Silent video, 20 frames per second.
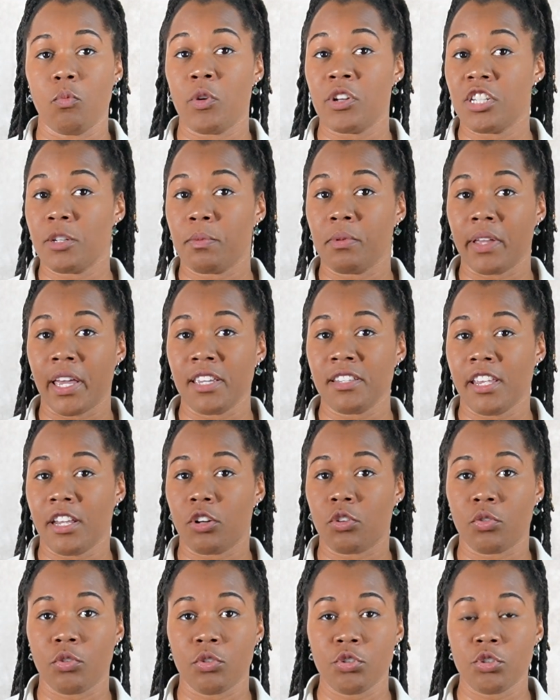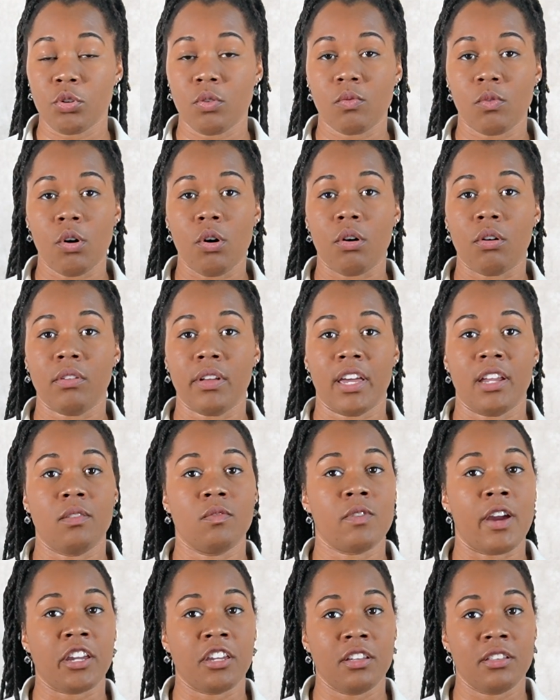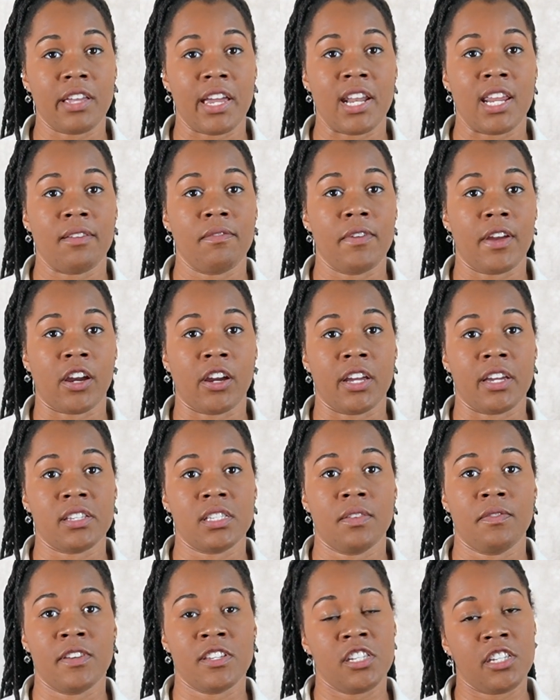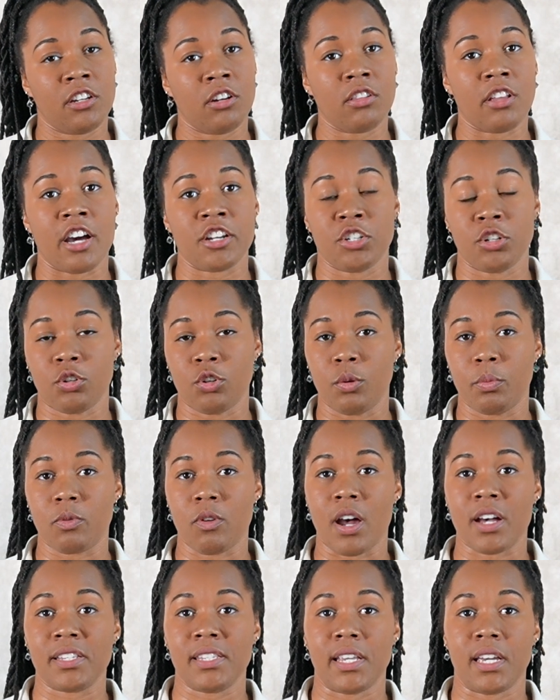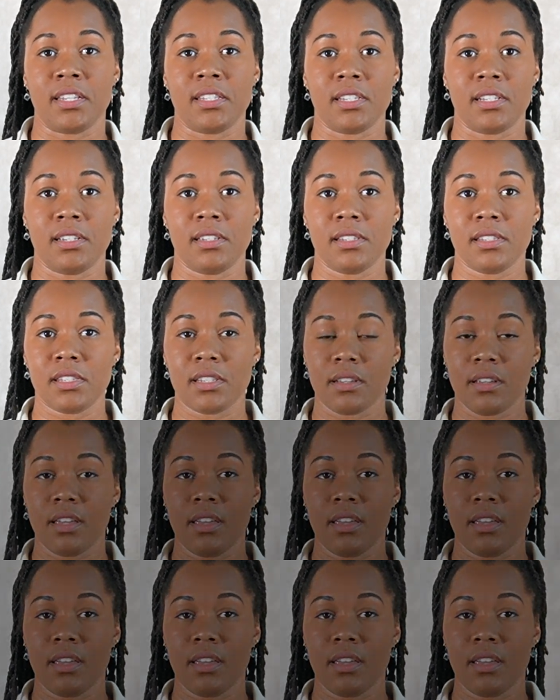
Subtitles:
which plays a crucial role in regulating various physiological processes.